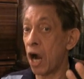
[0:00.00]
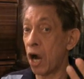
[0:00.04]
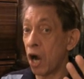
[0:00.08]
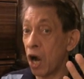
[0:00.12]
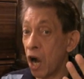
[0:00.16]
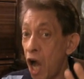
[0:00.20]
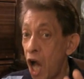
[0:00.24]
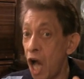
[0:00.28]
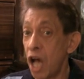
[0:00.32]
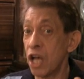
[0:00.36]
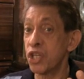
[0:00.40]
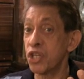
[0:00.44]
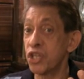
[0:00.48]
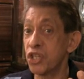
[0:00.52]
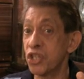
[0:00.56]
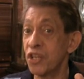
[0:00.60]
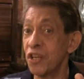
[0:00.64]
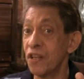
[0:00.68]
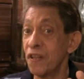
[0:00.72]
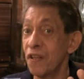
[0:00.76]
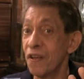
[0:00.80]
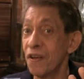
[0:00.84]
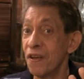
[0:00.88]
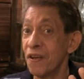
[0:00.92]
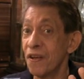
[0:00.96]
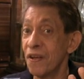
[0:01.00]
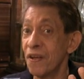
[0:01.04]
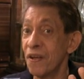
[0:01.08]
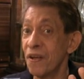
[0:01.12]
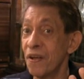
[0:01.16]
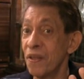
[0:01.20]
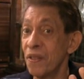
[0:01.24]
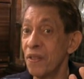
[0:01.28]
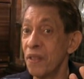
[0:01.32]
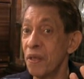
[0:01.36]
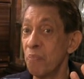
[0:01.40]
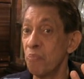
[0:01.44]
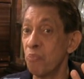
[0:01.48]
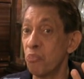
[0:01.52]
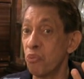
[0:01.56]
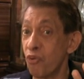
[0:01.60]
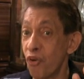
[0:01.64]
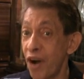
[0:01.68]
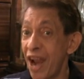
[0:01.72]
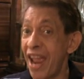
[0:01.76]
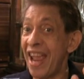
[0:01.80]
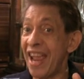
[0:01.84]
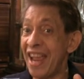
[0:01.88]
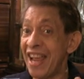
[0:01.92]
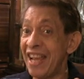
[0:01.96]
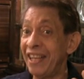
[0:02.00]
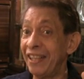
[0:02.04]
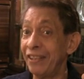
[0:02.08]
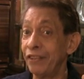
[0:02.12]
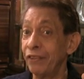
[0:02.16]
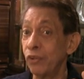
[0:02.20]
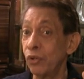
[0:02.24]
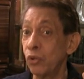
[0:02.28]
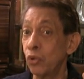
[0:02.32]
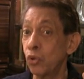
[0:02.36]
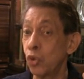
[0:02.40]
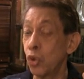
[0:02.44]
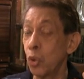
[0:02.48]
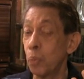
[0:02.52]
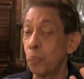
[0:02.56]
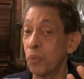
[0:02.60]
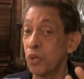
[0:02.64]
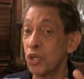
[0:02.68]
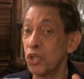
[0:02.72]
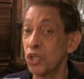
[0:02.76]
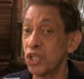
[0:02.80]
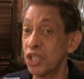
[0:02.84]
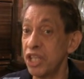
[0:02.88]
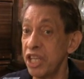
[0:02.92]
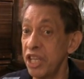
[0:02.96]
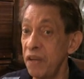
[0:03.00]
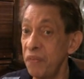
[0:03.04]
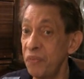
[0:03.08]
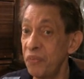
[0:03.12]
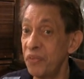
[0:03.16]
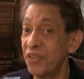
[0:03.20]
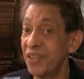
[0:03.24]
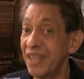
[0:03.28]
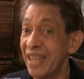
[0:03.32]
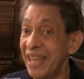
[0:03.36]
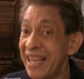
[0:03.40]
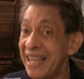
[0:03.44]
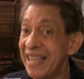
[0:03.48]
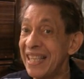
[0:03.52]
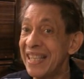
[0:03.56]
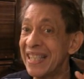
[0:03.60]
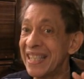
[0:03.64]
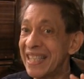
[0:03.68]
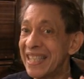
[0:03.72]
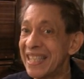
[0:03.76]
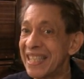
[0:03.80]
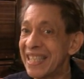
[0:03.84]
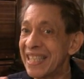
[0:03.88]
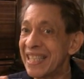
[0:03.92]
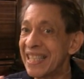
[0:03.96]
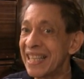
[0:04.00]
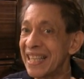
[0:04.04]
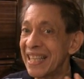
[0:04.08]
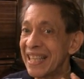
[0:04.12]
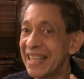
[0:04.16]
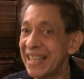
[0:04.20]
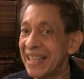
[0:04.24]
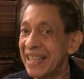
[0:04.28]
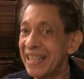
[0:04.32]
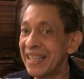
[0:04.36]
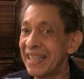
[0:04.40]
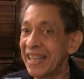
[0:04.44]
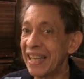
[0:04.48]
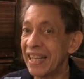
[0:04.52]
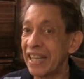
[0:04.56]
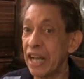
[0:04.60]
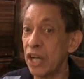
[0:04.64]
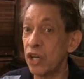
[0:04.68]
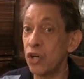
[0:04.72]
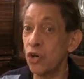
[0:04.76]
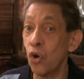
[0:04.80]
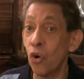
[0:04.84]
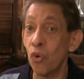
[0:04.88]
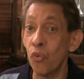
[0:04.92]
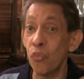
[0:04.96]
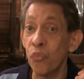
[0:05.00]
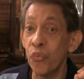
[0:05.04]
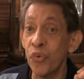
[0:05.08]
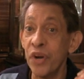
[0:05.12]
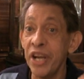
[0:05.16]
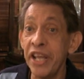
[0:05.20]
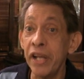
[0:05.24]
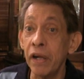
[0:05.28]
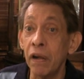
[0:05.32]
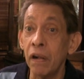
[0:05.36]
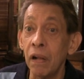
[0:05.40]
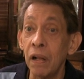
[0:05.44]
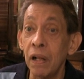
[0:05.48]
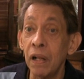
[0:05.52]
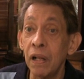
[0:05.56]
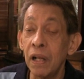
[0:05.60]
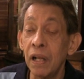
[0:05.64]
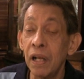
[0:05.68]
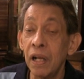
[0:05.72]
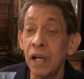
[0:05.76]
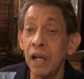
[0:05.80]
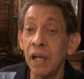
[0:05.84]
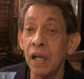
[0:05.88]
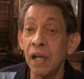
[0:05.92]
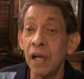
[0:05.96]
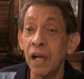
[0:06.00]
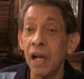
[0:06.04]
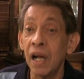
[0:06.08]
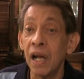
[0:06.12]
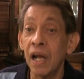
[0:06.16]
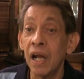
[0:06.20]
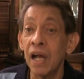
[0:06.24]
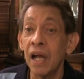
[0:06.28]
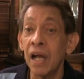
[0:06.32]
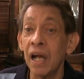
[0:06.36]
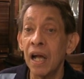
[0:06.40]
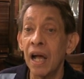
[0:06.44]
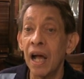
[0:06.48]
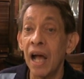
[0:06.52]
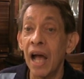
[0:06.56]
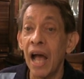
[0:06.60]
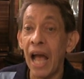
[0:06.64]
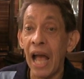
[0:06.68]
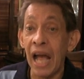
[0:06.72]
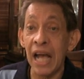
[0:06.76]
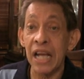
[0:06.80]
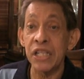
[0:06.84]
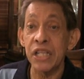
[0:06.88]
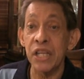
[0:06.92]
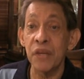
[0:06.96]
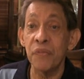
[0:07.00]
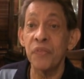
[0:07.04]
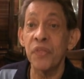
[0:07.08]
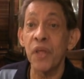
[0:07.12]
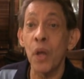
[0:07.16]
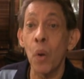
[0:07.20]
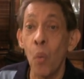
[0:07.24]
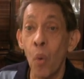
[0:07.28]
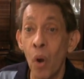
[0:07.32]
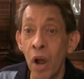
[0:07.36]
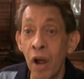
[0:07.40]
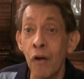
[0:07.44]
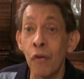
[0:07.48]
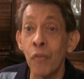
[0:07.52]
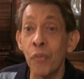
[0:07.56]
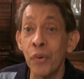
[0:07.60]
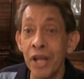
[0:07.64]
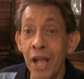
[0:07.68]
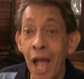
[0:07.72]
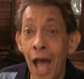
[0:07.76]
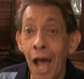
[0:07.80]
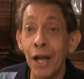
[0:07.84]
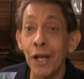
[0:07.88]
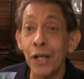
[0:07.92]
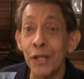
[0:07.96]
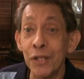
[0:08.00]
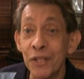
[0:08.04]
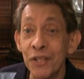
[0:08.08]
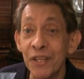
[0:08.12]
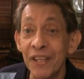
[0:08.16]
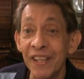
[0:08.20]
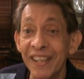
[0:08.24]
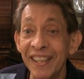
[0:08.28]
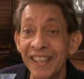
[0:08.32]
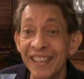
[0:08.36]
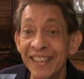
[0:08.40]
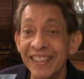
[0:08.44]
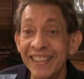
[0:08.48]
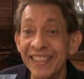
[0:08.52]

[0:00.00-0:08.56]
cause the brain to perceive things that are not real as if they were reality.